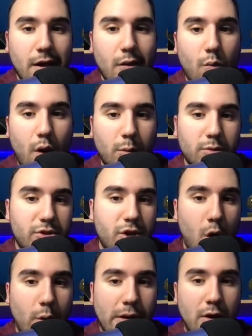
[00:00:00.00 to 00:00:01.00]
what was
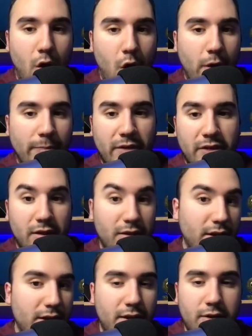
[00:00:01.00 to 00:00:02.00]
going on in the
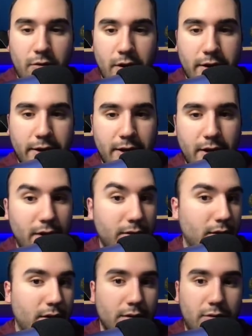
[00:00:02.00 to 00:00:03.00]
nitty-gritty and the